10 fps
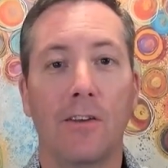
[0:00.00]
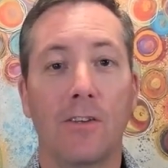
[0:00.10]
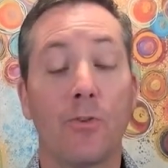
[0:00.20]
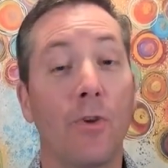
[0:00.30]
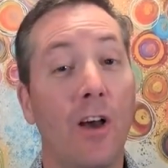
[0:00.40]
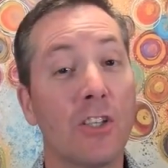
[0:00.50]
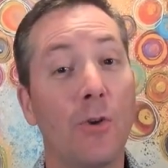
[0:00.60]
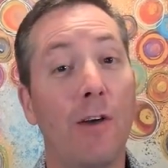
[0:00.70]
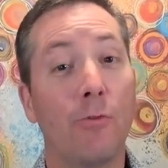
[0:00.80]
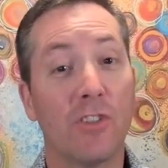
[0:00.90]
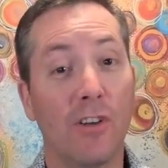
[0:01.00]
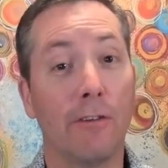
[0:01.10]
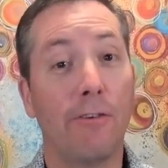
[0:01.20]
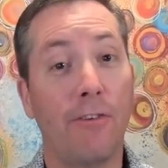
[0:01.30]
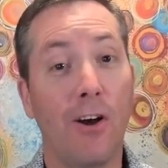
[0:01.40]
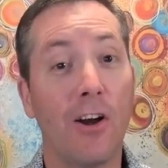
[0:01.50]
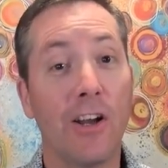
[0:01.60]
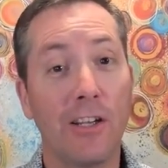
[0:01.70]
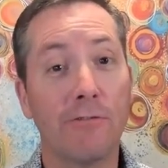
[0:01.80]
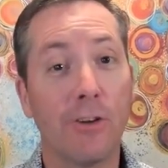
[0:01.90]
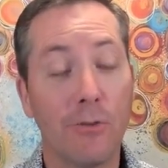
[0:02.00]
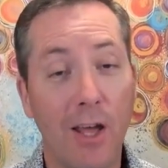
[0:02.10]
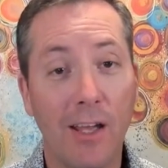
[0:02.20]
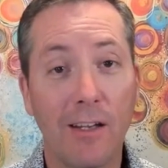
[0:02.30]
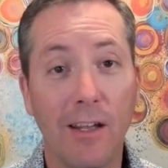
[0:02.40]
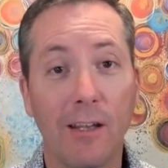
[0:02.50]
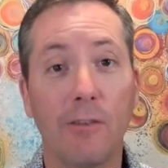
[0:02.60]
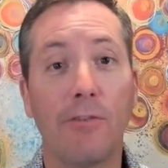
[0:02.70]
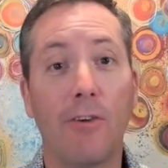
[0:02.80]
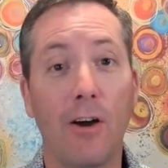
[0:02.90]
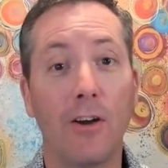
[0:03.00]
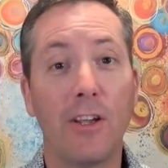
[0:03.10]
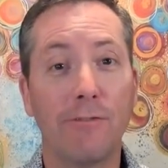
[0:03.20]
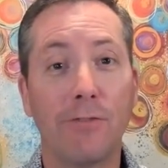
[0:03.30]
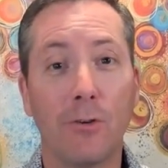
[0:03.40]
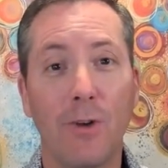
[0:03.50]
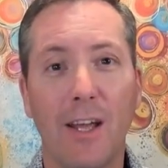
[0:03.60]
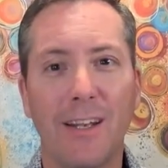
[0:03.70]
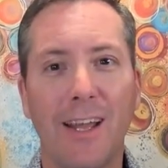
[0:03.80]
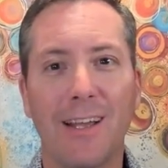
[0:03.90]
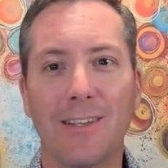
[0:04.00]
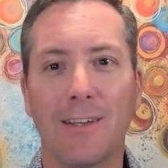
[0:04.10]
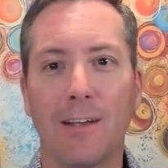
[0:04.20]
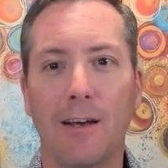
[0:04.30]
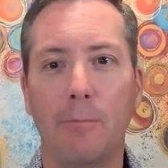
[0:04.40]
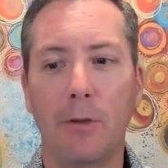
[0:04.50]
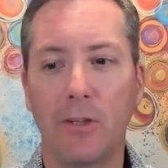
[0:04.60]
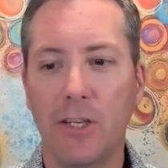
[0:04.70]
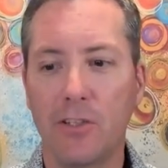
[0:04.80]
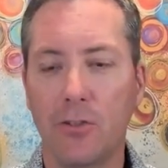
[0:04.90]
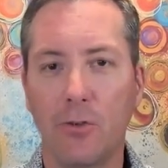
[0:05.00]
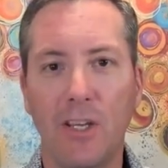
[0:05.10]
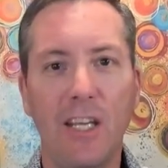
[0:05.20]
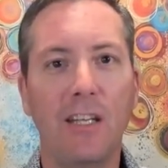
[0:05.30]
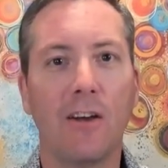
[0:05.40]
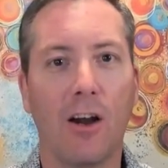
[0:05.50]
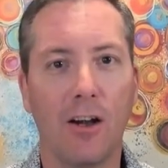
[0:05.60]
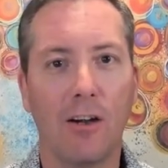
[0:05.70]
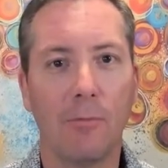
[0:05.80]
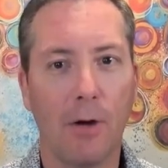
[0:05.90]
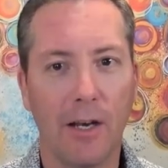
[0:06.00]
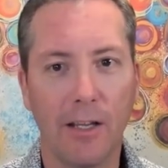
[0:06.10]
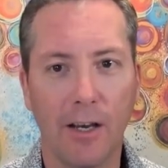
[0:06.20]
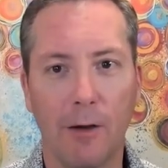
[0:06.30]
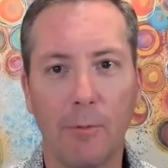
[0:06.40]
So we also have what's called far infrared, and far infrared has an ability to heat our body up.